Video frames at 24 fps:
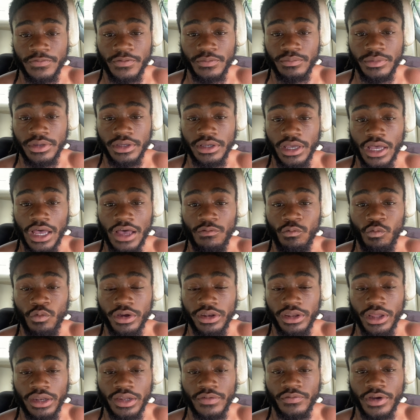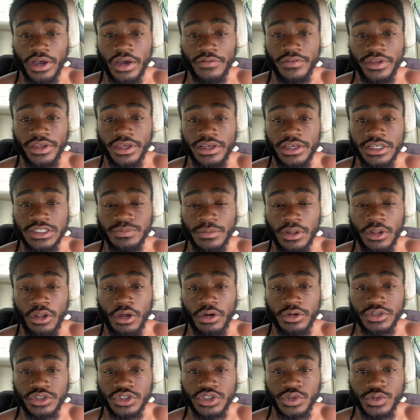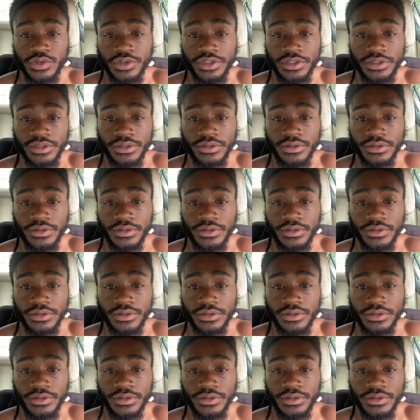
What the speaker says: for me, I went 95 days, my longest streak.